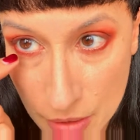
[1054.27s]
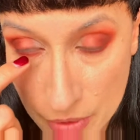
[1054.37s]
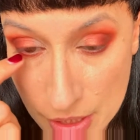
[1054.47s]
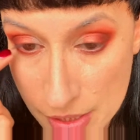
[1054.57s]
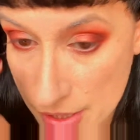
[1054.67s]

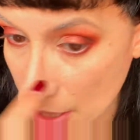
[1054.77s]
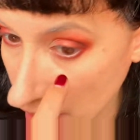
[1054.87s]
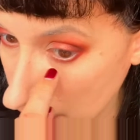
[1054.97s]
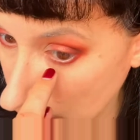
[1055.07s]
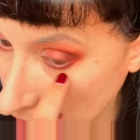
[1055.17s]

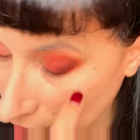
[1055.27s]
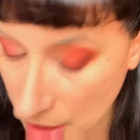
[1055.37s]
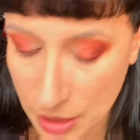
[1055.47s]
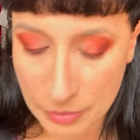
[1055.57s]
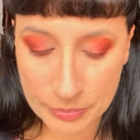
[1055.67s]
inside
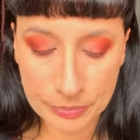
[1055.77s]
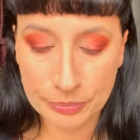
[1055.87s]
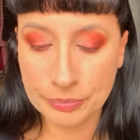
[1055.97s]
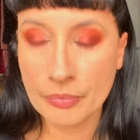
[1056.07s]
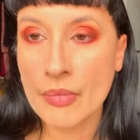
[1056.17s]
here.
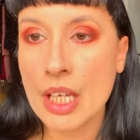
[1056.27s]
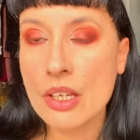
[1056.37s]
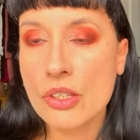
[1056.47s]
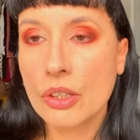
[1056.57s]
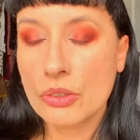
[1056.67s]

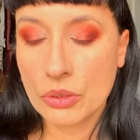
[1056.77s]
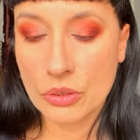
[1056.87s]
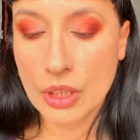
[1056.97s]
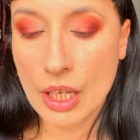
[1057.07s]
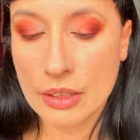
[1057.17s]
So to do
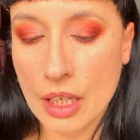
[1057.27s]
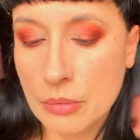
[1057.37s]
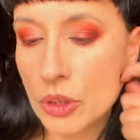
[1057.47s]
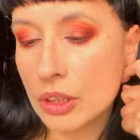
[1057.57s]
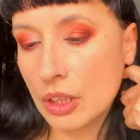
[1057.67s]
that,
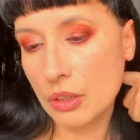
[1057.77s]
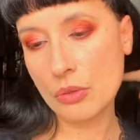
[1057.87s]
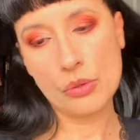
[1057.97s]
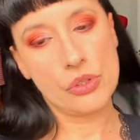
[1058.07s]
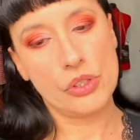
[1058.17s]
I'm gonna
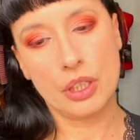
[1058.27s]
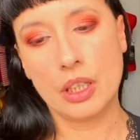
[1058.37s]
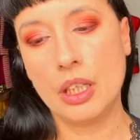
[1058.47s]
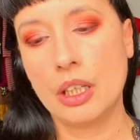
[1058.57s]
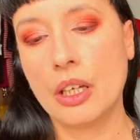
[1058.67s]
use the
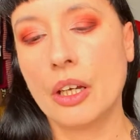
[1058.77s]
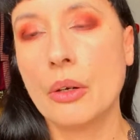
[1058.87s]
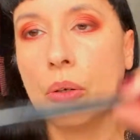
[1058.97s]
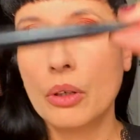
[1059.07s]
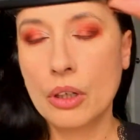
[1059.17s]

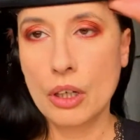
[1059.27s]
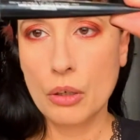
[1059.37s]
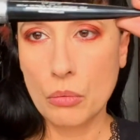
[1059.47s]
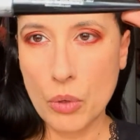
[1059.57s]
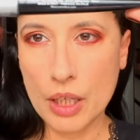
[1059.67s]
Kiko
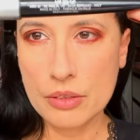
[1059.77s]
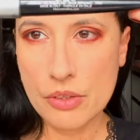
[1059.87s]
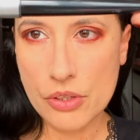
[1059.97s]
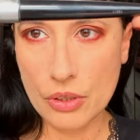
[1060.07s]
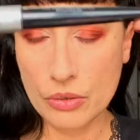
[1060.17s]
one,
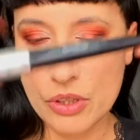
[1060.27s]
so